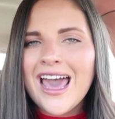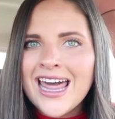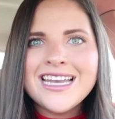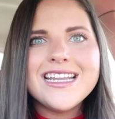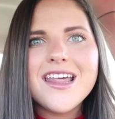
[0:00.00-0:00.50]

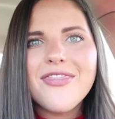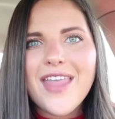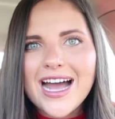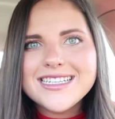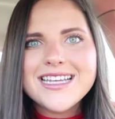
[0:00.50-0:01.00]
edited it
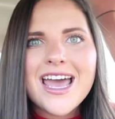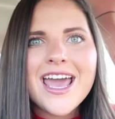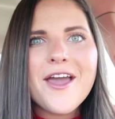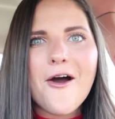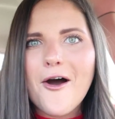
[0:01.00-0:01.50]
that
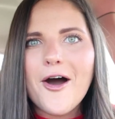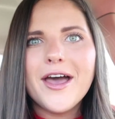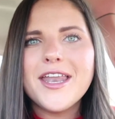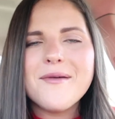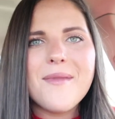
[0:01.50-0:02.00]
day on